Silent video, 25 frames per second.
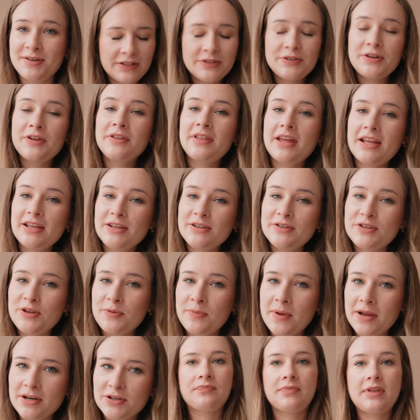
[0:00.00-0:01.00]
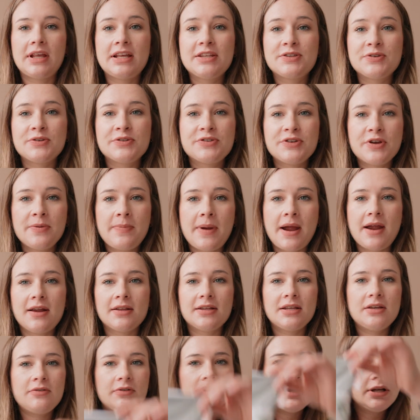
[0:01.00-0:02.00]
so thank you so much. It's also
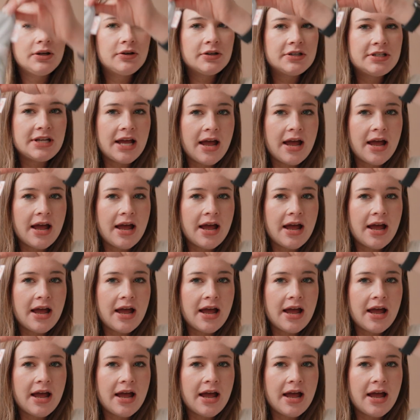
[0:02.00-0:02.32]
apparently really good to